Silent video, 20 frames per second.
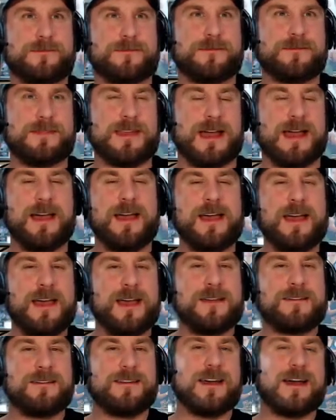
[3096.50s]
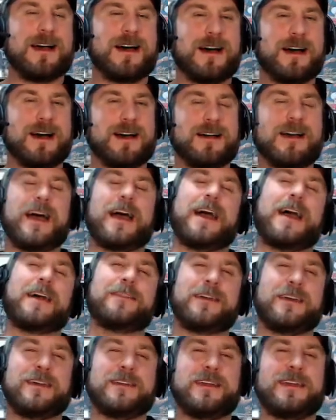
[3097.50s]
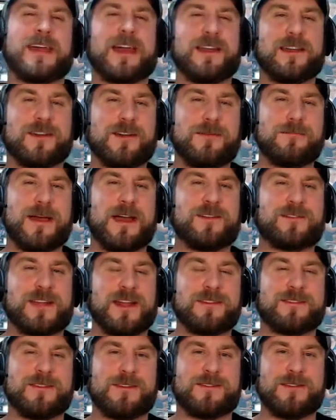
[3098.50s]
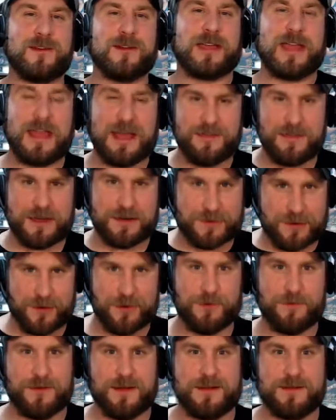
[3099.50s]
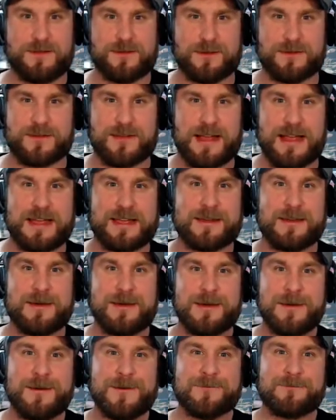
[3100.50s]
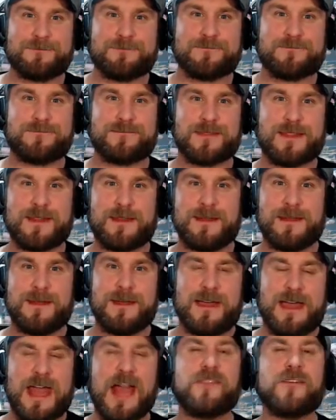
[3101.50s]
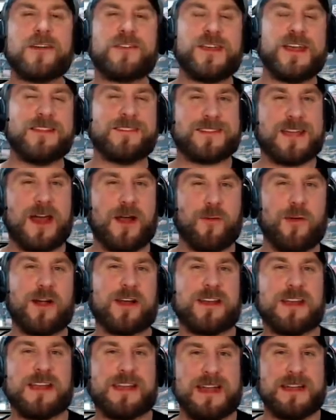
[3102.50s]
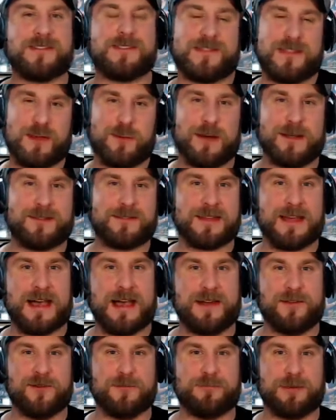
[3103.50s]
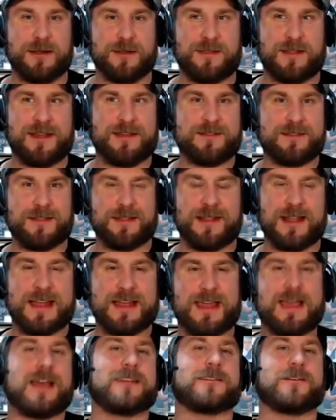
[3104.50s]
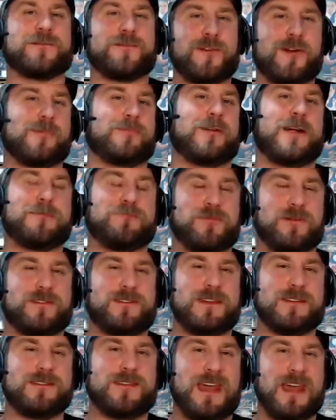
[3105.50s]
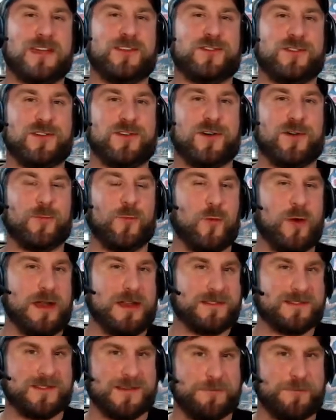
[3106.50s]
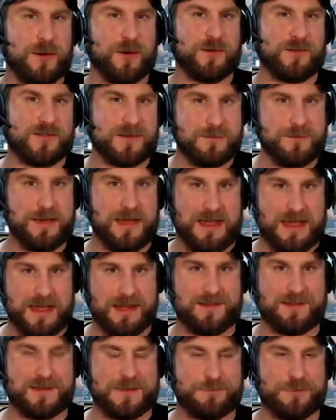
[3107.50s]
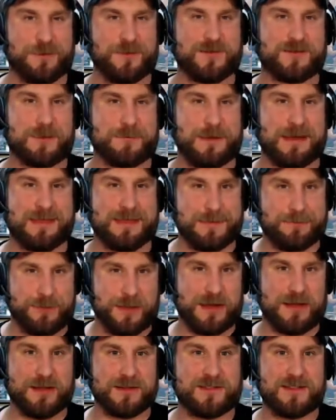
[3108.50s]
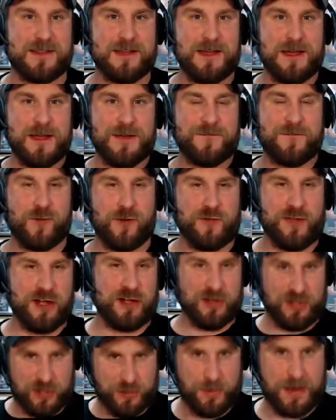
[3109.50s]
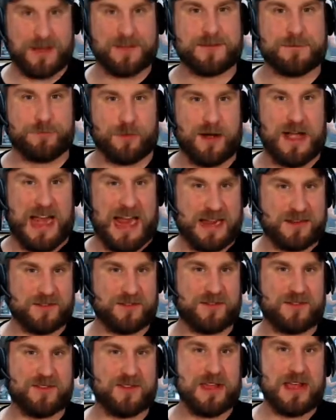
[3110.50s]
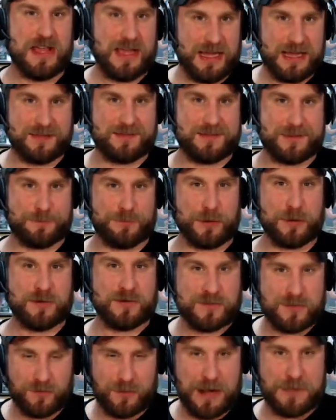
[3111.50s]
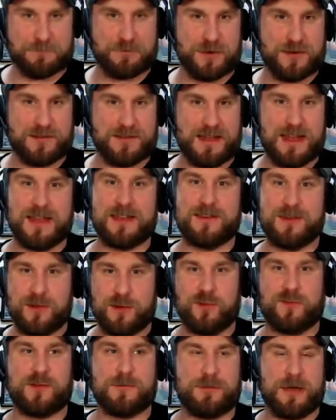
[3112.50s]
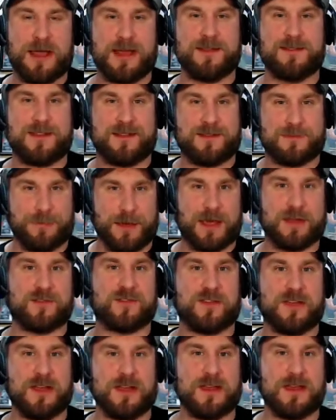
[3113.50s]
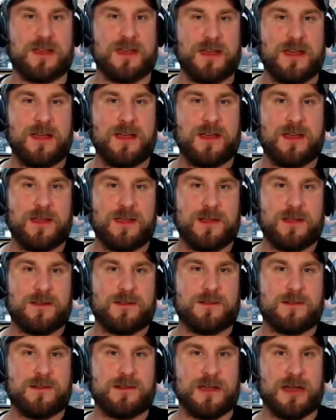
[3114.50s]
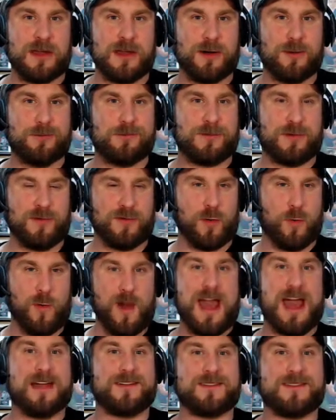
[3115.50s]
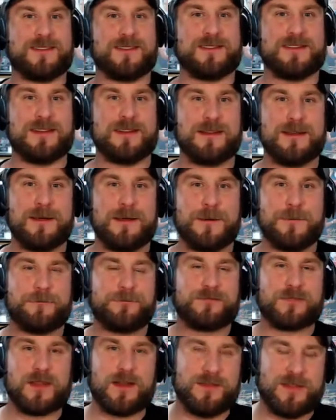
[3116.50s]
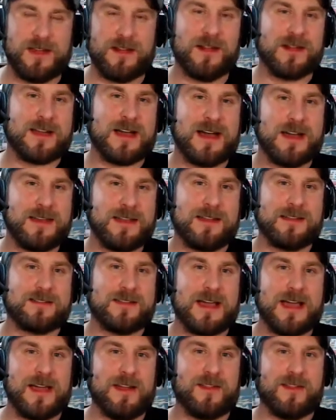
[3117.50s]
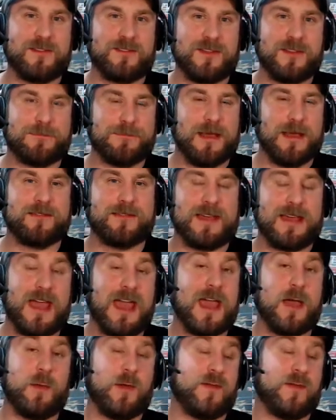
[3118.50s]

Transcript: Yeah. And then he had a good match against Suzuki, and then COVID. So it's like, everything's kind of working against the U.S. title, but at least it, like, has a firm representation on what it's supposed to be. It's supposed to be the belt for their U.S. branch. It's supposed to represent New Japan's expansion, to the West. The Intercontinental title is just basically, hey, we've